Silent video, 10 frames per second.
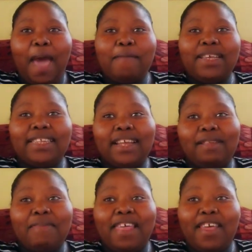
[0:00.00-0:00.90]
I'm a
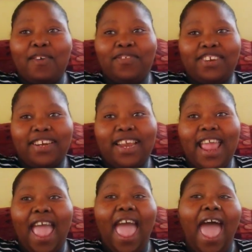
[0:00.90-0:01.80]
single mother of three.
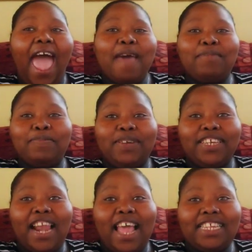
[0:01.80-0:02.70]
I'm
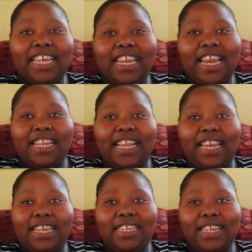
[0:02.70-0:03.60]
specializing in the
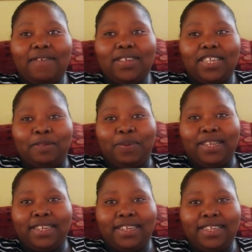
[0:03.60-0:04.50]
cleaning services
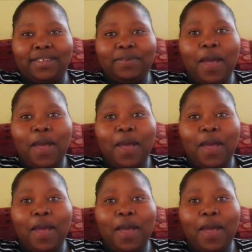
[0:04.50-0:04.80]
business.